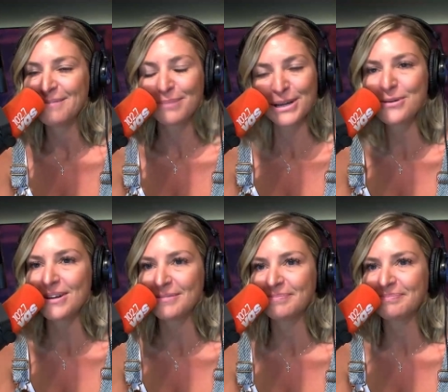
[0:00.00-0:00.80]
Pretty
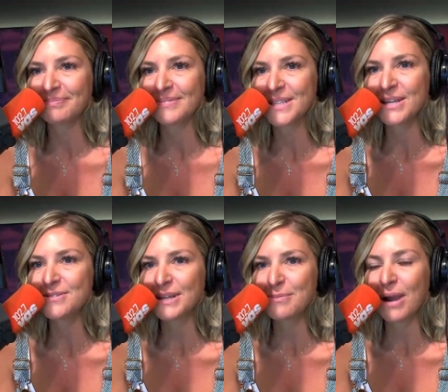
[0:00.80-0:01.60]
cool. So I
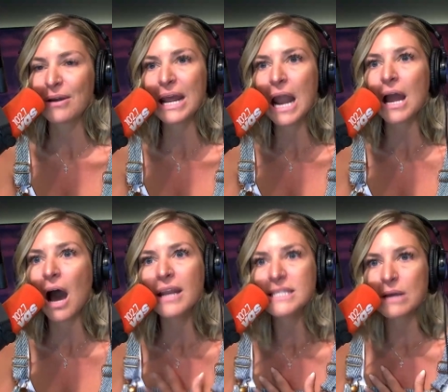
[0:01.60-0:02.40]
was really proud. And I
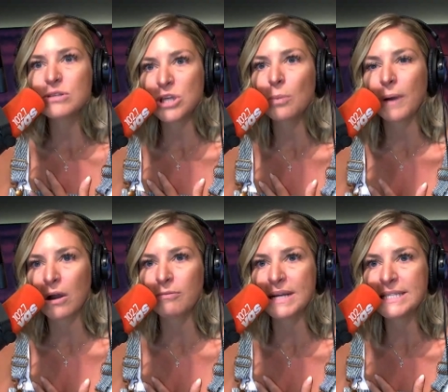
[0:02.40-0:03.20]
honestly, I was so
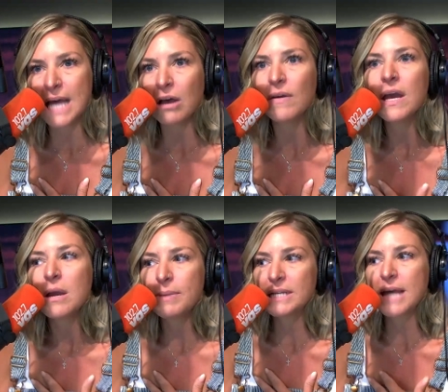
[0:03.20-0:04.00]
proud of myself
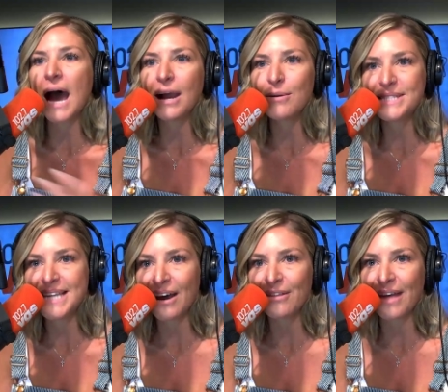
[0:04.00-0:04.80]
because I always
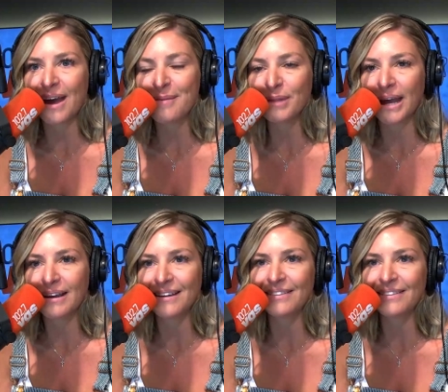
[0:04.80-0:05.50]
tell them, like,